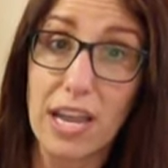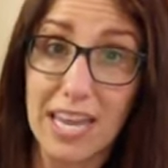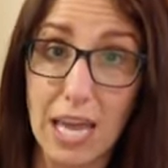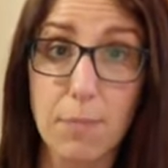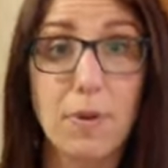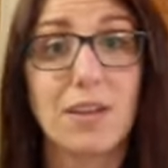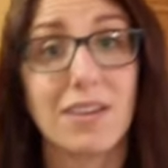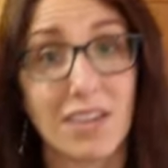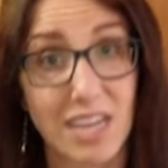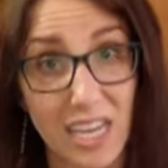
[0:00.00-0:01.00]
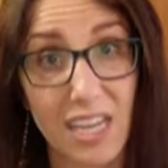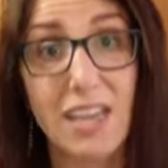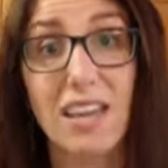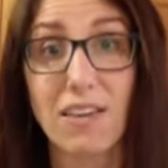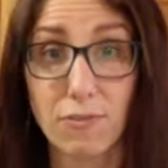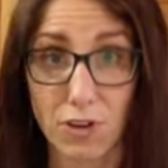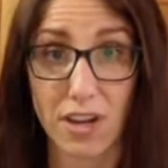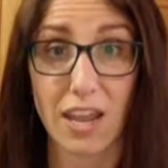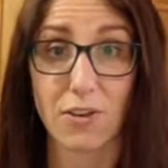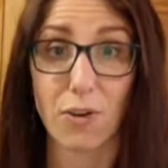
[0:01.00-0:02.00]
hip, knee, foot, and
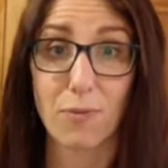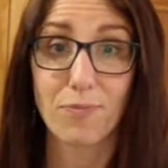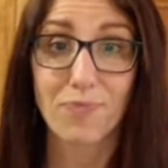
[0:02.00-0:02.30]
ankle.